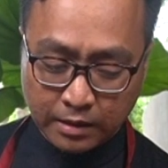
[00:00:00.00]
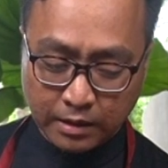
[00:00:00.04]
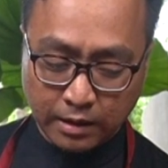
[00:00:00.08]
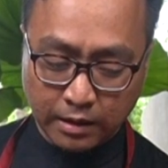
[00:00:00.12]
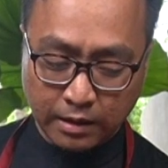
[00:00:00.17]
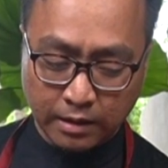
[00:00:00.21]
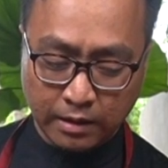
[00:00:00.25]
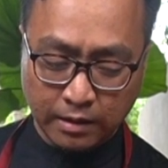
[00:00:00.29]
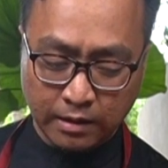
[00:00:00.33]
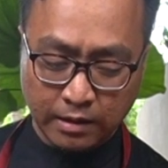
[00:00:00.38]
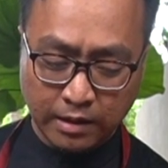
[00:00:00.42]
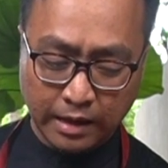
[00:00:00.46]

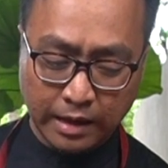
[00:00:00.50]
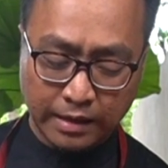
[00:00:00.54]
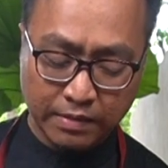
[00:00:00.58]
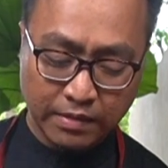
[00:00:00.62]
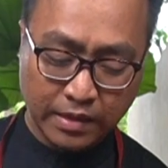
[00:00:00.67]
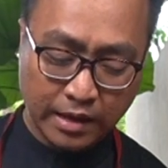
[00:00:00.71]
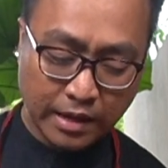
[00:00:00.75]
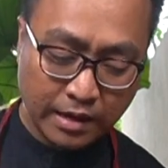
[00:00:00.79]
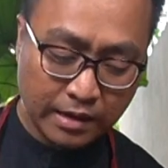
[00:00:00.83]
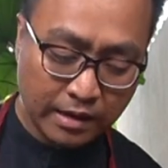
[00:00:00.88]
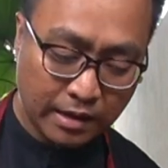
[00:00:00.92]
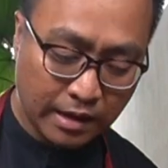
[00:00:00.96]
And
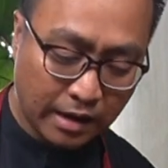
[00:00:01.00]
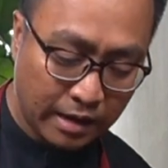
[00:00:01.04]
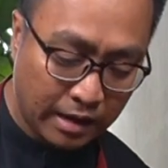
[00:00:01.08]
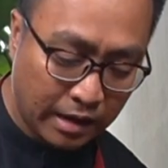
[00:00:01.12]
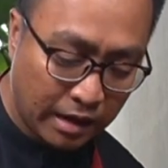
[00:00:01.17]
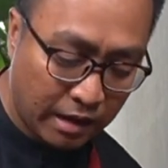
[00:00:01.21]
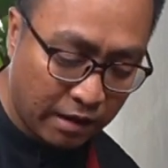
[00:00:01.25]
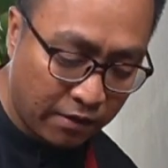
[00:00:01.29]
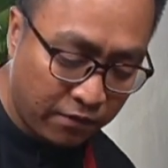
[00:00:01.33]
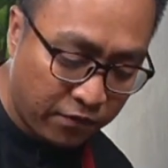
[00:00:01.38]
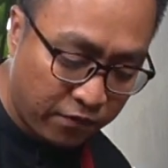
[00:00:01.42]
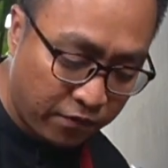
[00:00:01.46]
then I
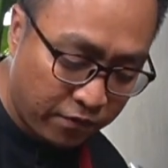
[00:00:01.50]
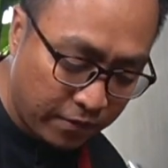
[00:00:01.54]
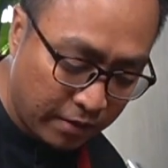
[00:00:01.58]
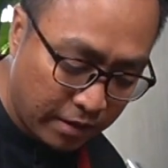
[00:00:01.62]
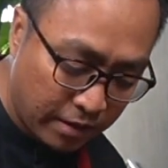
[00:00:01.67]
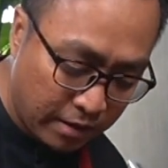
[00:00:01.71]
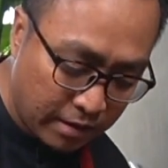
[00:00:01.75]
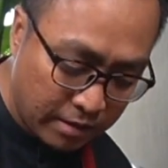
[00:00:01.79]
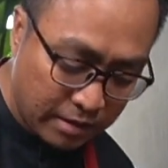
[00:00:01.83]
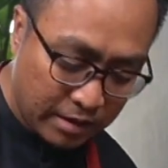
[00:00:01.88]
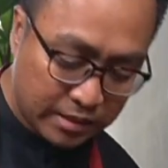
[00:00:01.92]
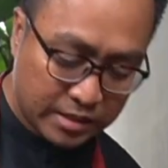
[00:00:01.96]
have,
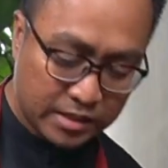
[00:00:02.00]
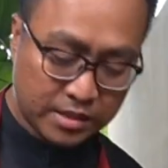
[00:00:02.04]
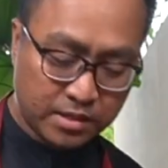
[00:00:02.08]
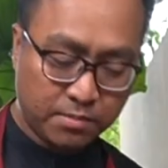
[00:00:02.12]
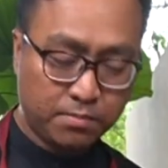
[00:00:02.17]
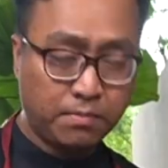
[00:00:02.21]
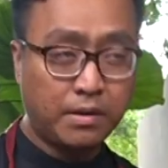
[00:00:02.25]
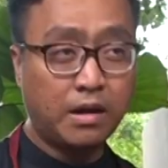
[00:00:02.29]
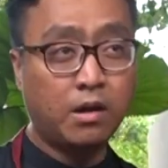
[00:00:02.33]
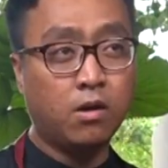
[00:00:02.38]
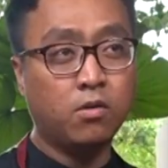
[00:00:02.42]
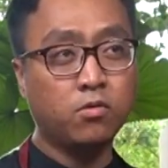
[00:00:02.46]
this is
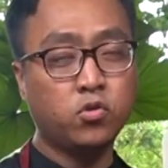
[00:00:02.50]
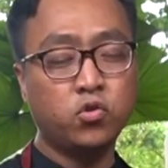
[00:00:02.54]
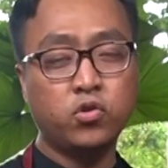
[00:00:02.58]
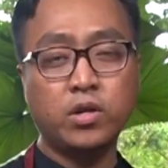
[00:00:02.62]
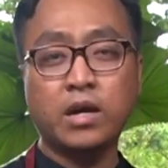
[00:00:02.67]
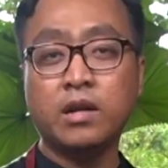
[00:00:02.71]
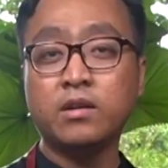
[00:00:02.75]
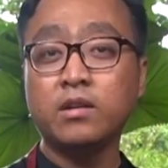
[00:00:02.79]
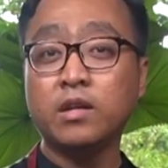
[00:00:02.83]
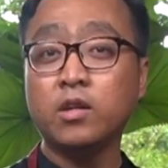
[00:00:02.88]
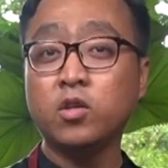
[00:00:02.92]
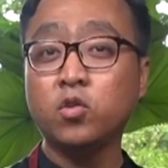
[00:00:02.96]
about
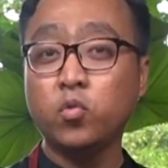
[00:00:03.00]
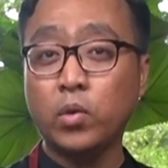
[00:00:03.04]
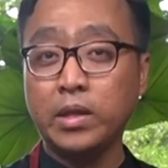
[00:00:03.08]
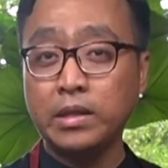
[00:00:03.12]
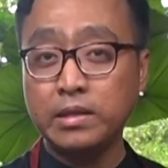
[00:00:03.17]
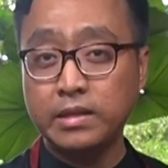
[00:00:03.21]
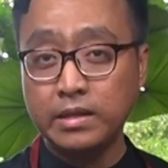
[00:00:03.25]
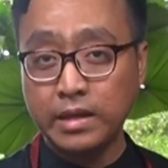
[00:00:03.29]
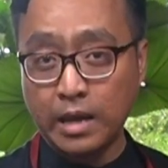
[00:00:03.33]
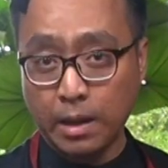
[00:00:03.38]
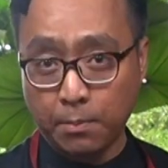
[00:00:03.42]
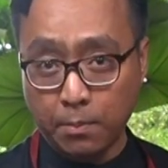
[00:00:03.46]

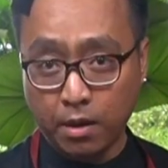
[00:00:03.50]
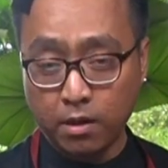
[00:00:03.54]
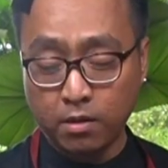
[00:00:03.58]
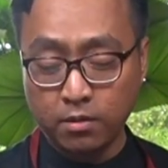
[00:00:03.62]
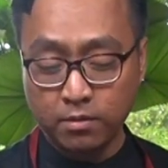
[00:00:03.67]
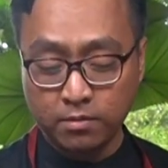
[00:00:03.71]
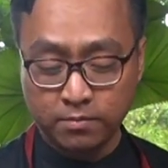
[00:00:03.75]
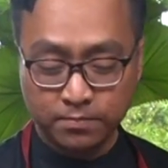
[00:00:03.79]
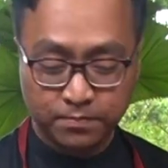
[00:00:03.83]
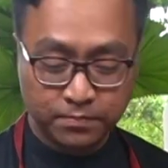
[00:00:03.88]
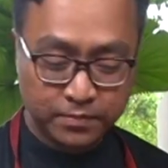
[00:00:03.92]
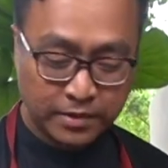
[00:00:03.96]
320
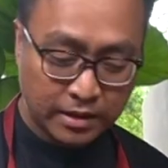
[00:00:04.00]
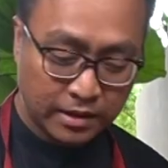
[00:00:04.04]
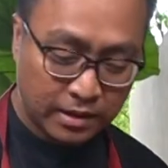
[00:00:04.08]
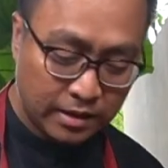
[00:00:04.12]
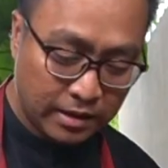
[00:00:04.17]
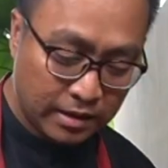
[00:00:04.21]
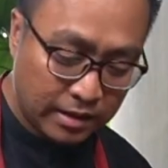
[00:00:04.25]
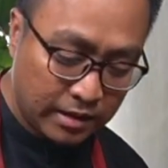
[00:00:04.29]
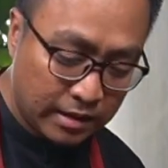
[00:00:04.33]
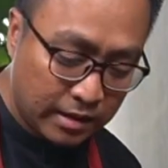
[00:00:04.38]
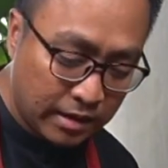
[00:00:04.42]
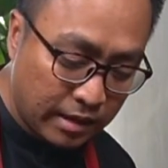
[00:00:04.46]
ml.
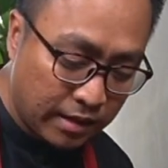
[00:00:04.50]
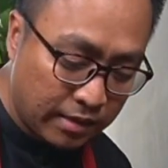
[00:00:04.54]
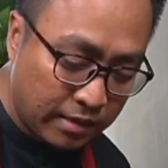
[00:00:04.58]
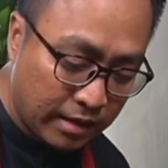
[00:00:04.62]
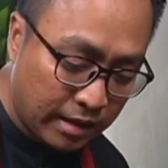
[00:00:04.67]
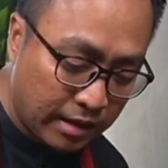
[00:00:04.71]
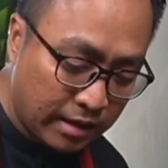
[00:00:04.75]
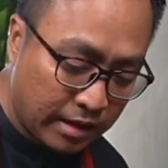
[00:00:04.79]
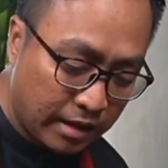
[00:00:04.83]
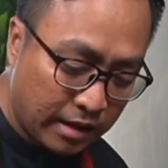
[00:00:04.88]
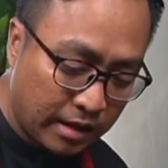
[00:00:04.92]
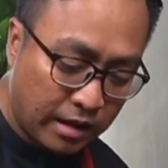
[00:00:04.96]
And
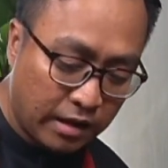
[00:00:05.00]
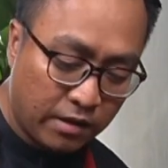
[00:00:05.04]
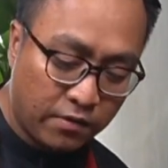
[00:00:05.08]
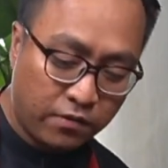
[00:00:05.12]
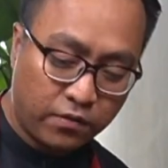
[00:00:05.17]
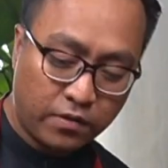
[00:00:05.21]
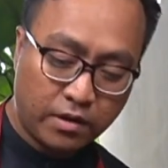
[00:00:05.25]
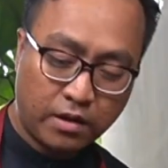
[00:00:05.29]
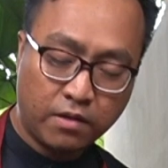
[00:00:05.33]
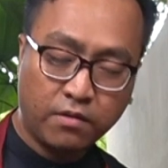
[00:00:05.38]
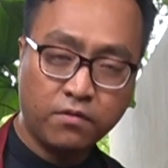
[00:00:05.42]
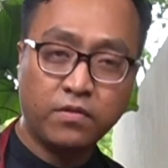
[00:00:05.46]
then I
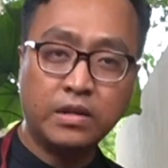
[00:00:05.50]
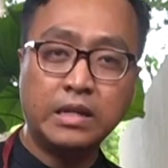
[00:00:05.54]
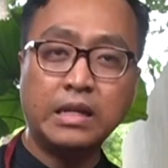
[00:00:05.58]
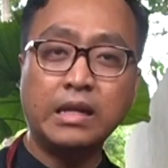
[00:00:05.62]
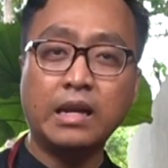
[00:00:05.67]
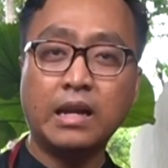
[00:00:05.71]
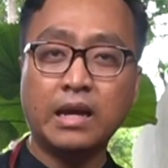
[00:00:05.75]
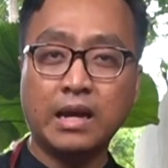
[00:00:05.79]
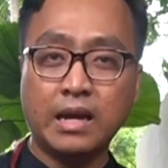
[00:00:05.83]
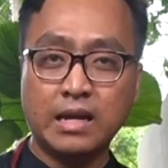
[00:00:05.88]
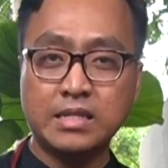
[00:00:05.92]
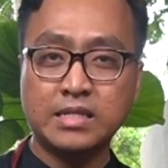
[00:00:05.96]
have
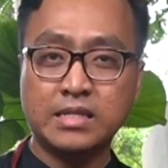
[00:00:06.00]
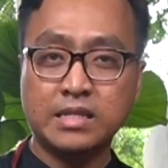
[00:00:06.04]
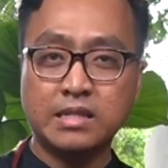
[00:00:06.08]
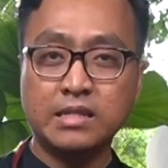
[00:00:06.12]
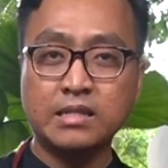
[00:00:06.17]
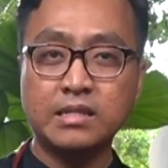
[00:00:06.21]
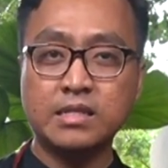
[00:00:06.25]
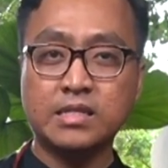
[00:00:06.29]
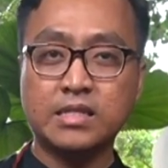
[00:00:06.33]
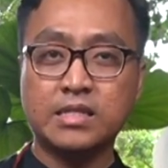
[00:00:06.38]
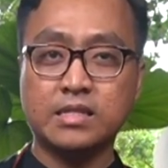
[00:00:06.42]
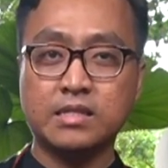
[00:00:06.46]
vanilla
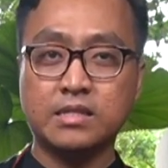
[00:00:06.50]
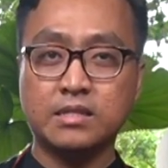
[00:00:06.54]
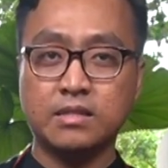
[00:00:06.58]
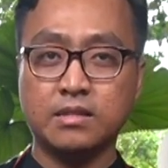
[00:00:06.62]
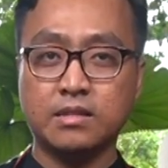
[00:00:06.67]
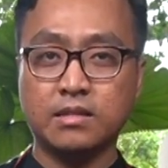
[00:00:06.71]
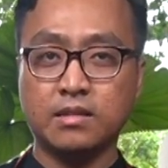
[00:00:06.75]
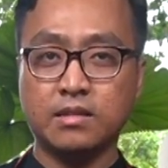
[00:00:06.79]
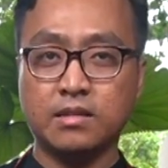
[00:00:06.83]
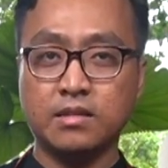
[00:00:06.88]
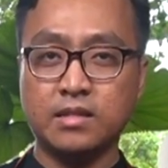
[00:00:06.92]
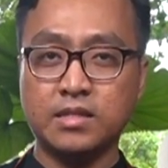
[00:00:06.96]
essence.
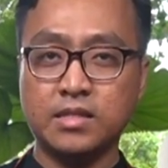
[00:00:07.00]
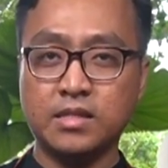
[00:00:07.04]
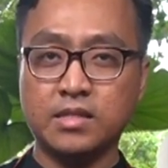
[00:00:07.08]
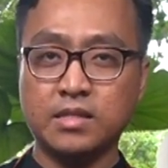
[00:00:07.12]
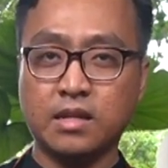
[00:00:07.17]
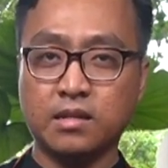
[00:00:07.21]
This is